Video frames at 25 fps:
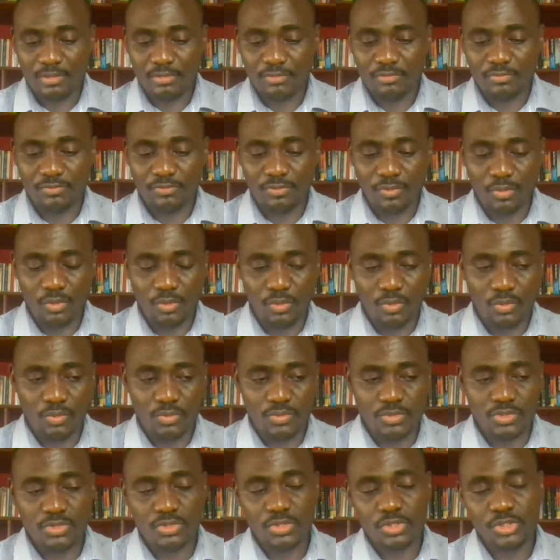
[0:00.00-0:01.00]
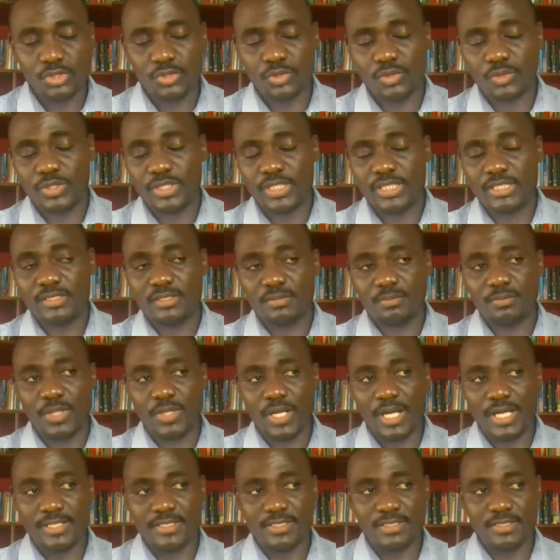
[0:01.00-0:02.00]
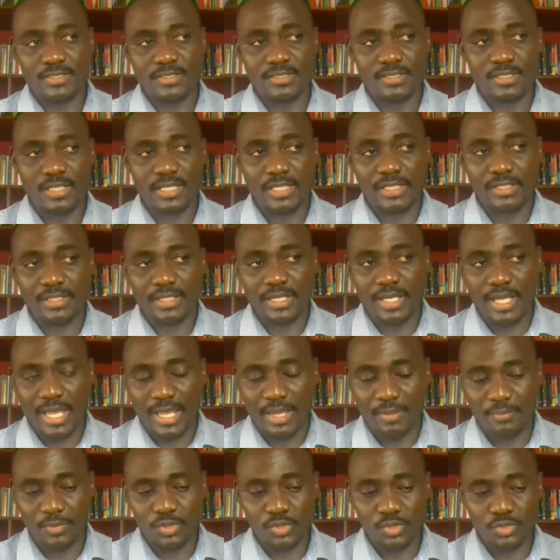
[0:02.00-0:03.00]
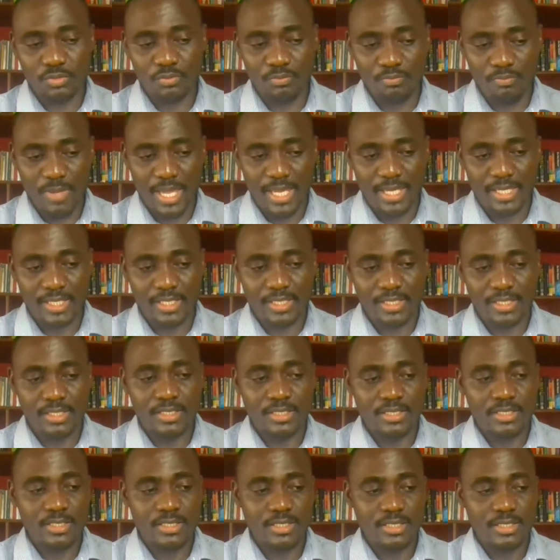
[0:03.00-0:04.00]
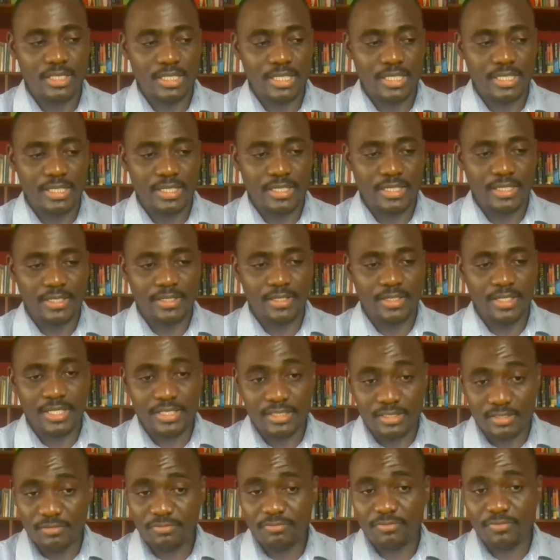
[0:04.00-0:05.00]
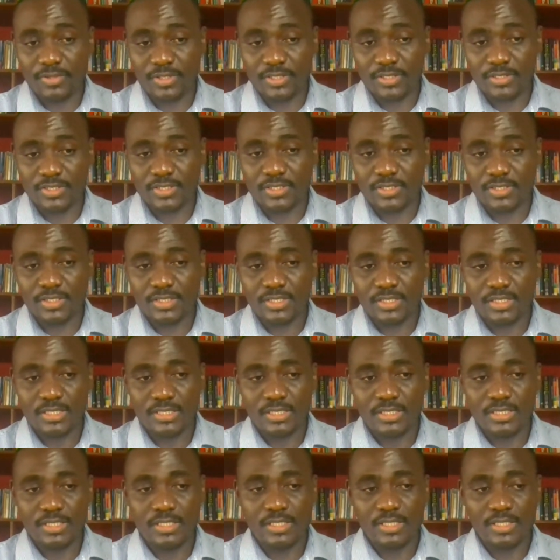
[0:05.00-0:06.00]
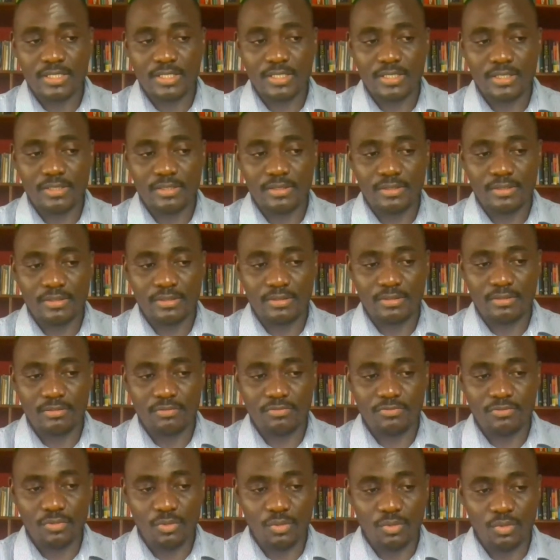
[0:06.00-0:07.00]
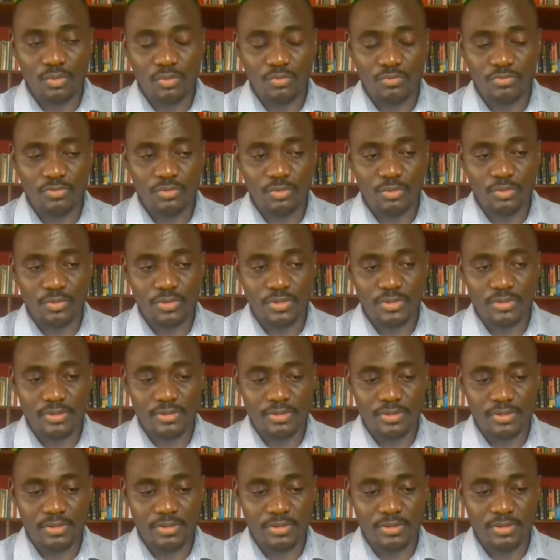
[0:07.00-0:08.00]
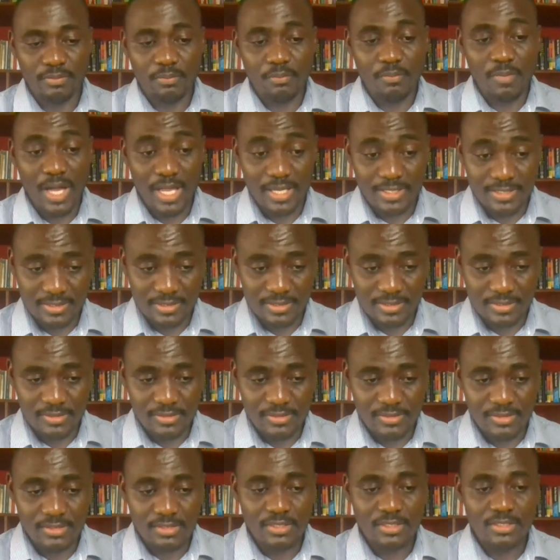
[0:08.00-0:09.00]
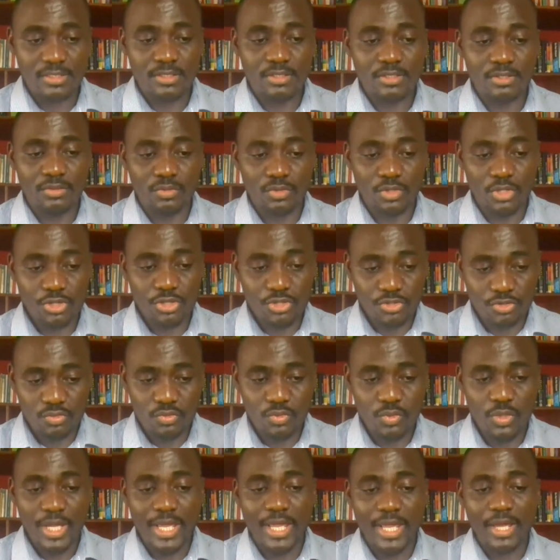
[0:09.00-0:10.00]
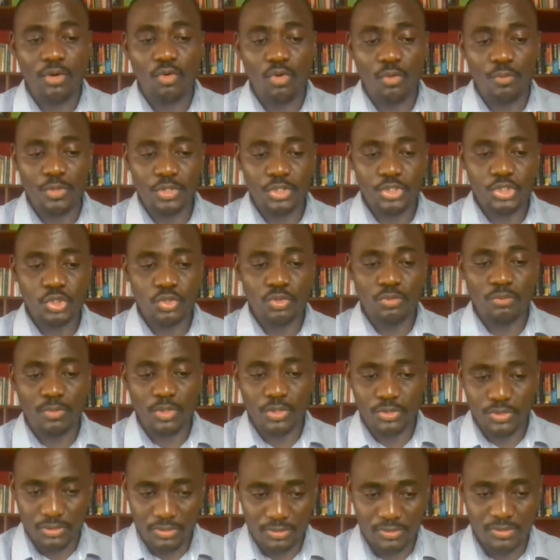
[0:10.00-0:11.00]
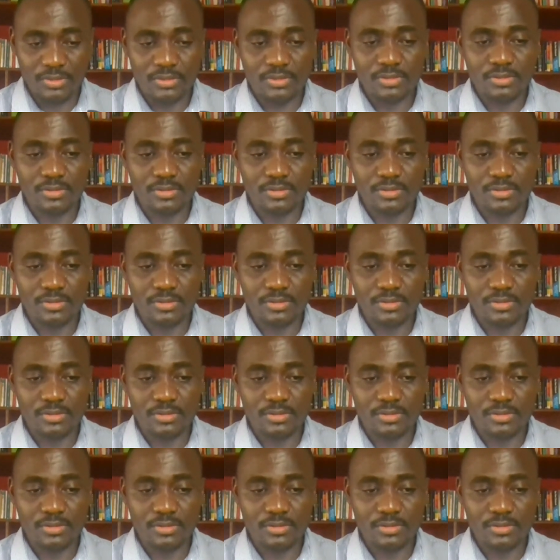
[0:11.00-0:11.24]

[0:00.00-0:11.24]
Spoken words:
for social enterprises that aim to make a difference for the masses through a commercial model,